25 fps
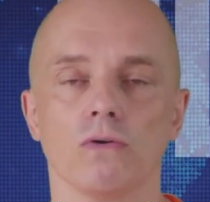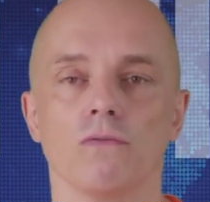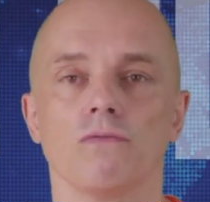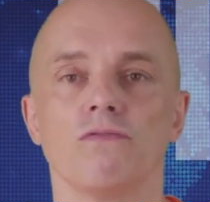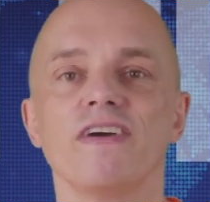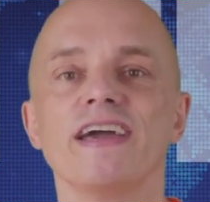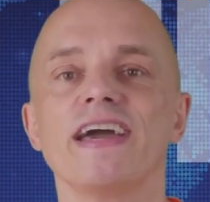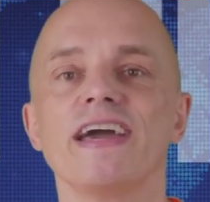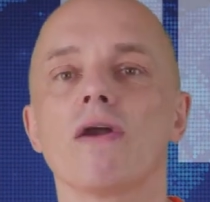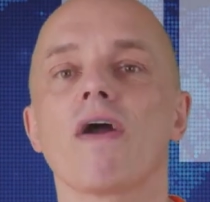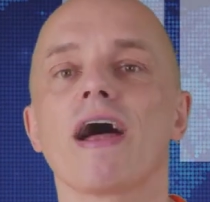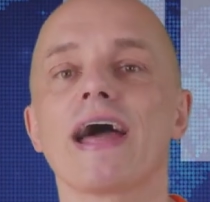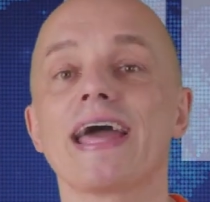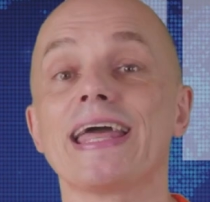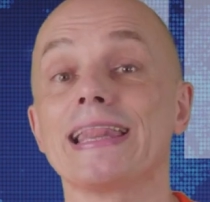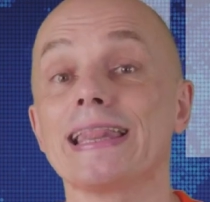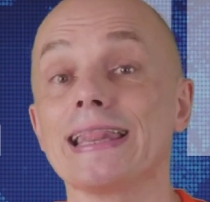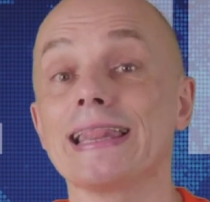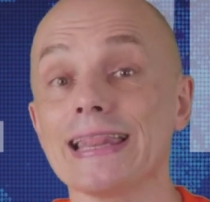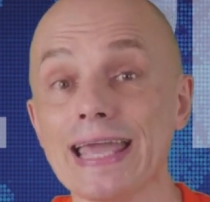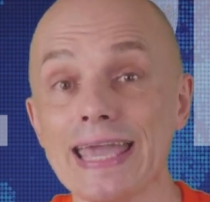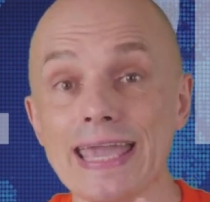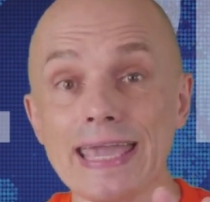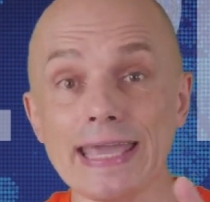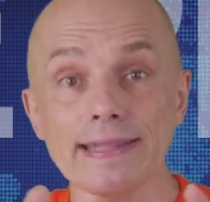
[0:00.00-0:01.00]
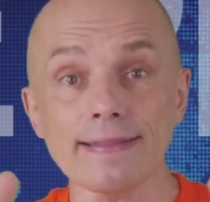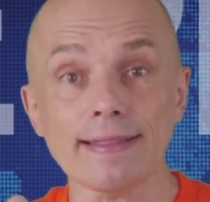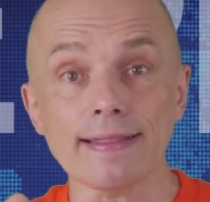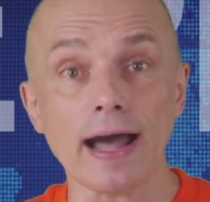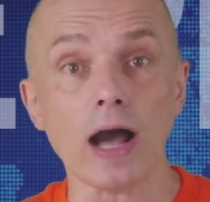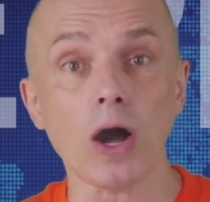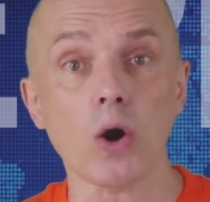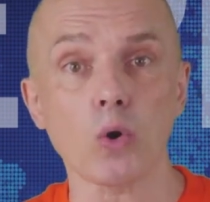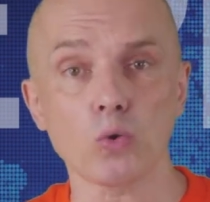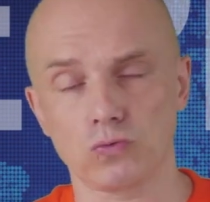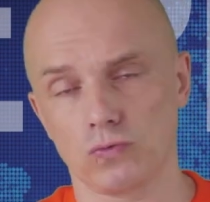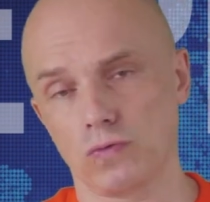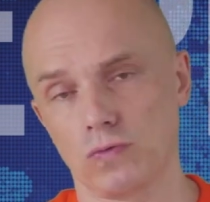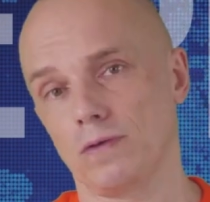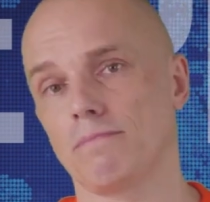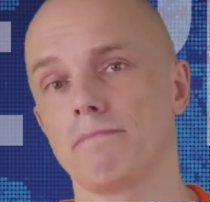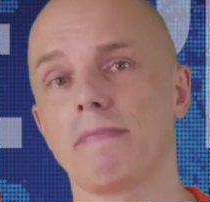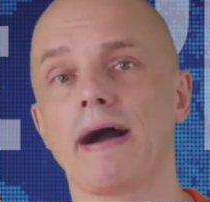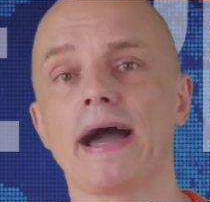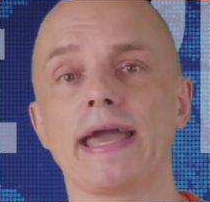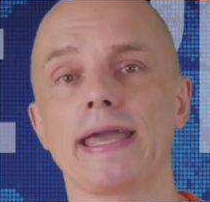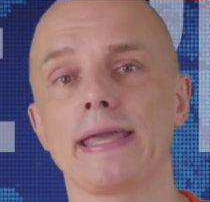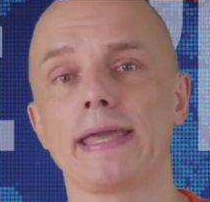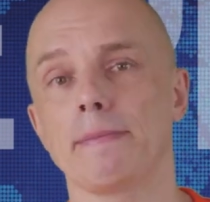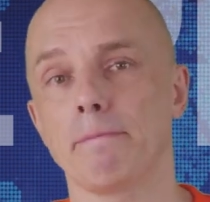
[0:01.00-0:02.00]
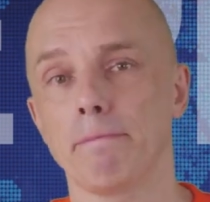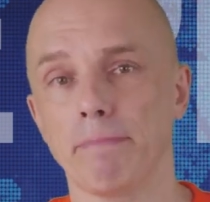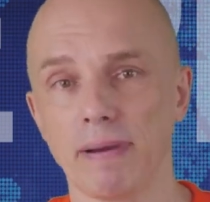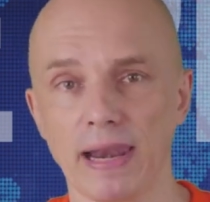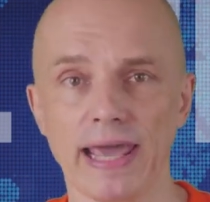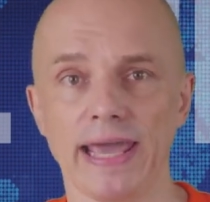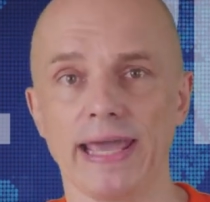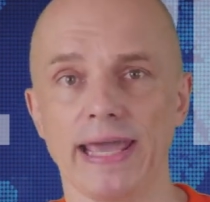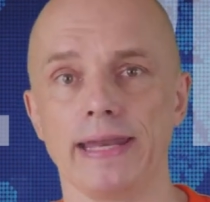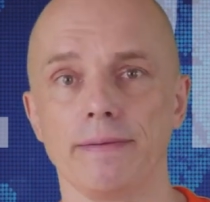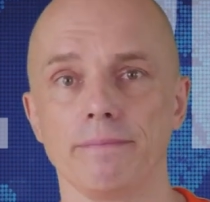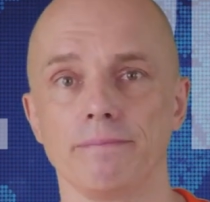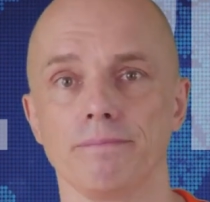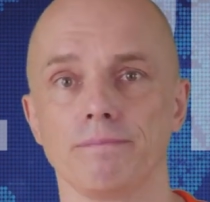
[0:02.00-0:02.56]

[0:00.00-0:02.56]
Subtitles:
where I laid out my plan.